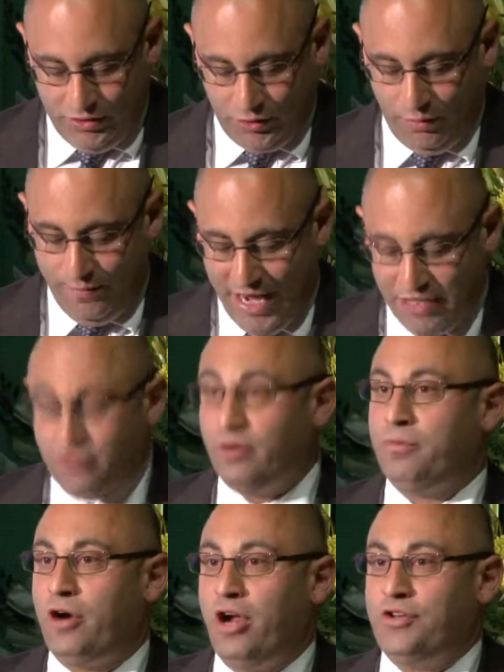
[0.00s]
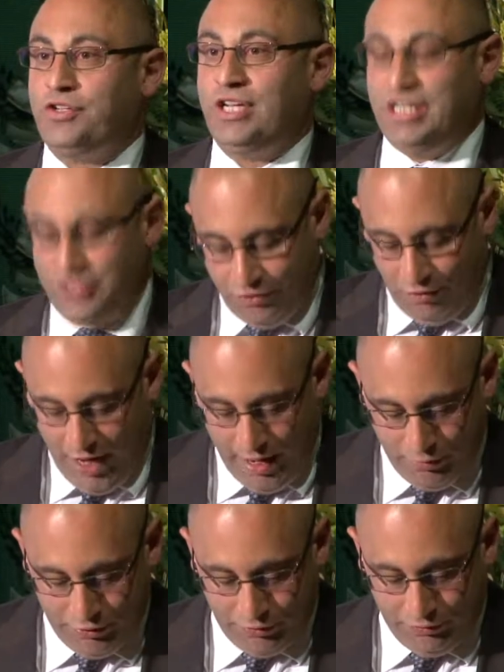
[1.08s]
to a major approach into
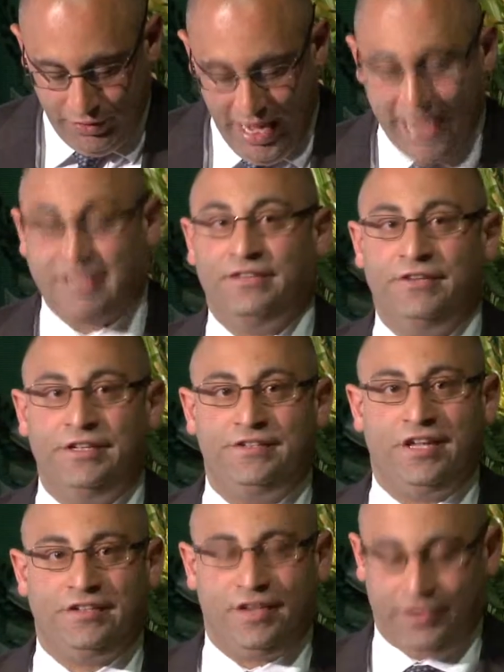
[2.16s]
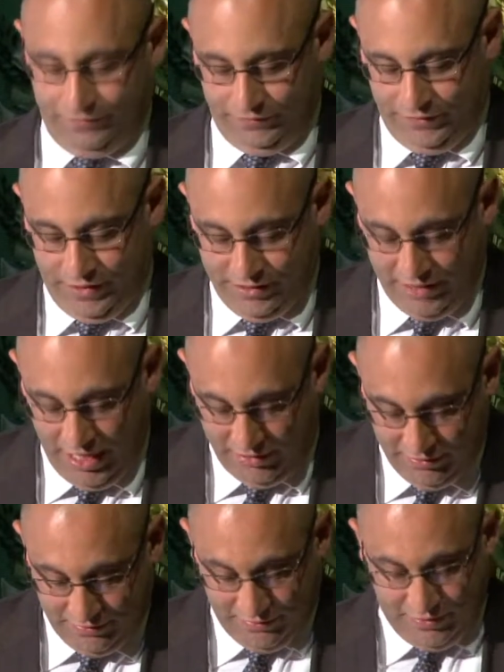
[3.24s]
Cranbourne Activity Centre in the
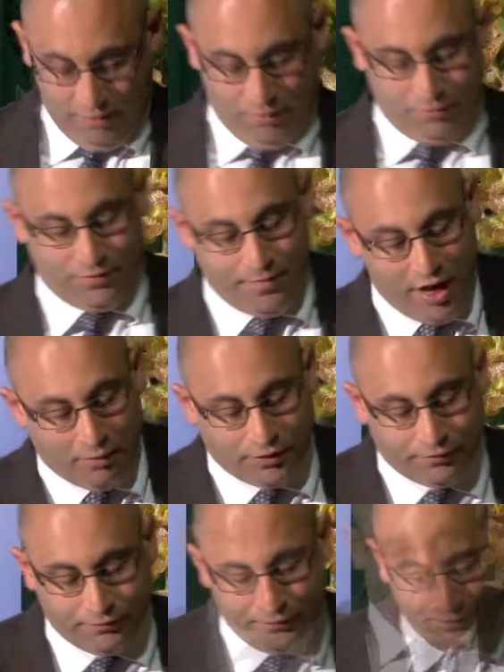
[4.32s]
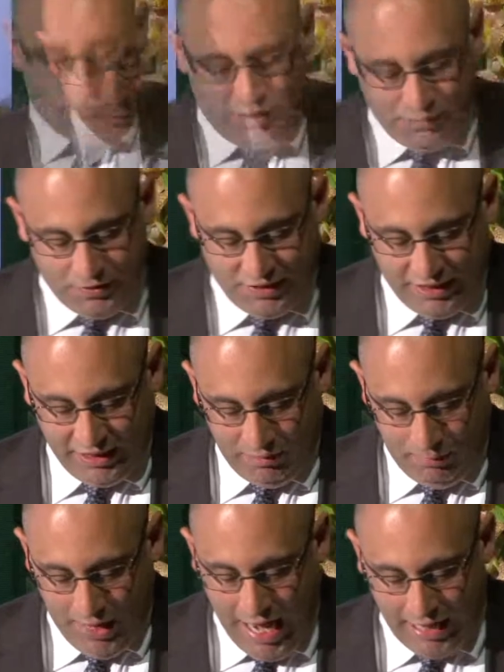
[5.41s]
southeastern suburbs of Melbourne. This particular
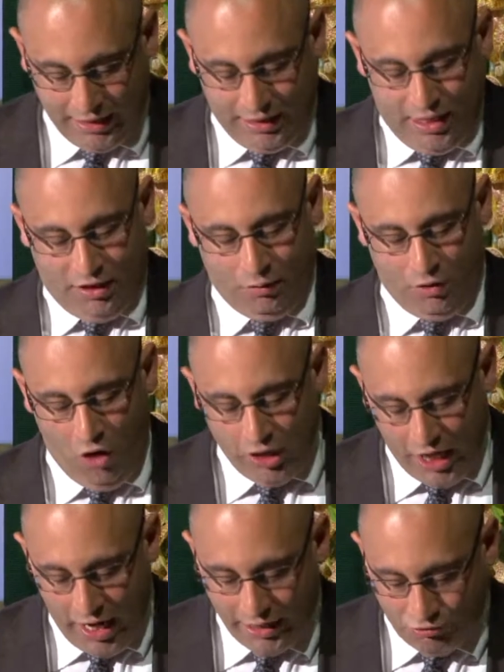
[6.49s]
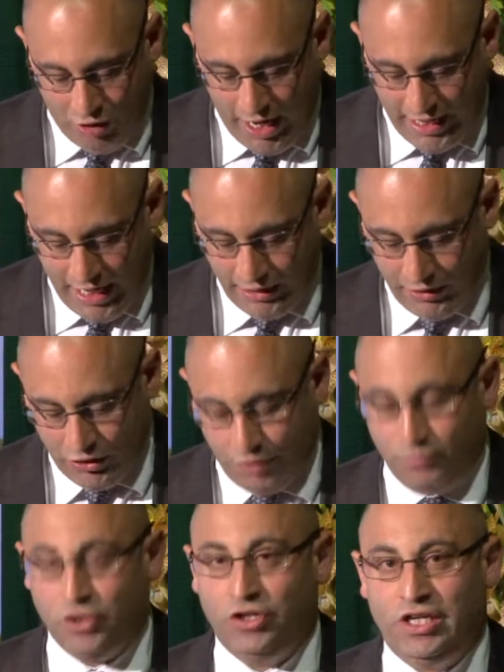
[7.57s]
park, there were ongoing trader,
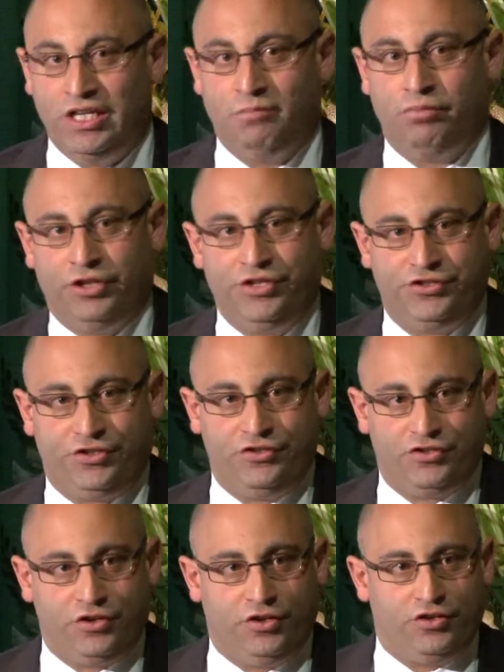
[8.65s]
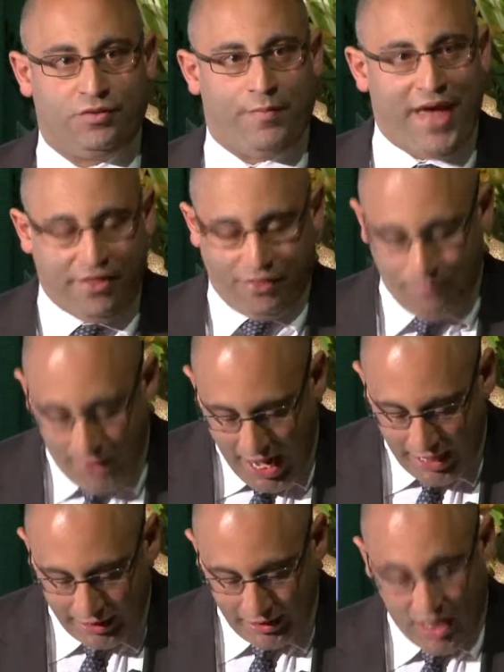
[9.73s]
community and police concerns about the
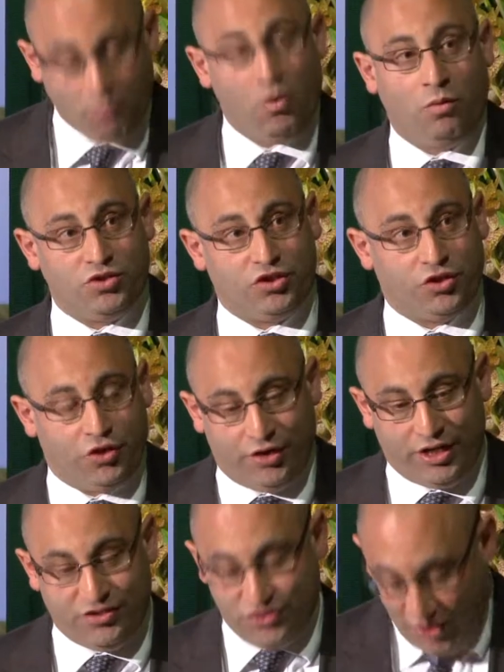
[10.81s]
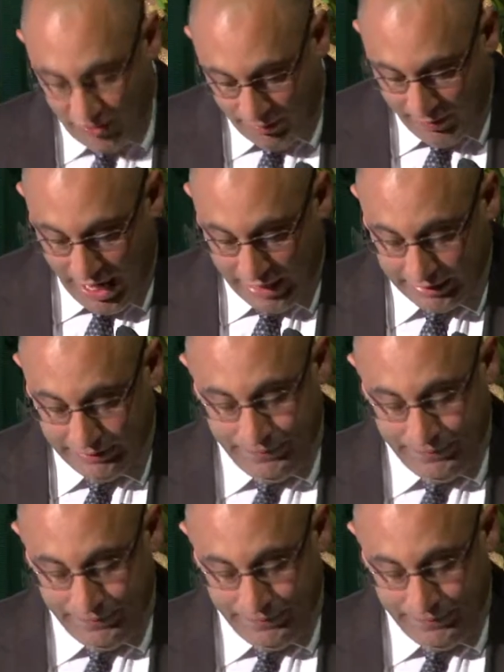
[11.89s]
park and what was occurring inside the park.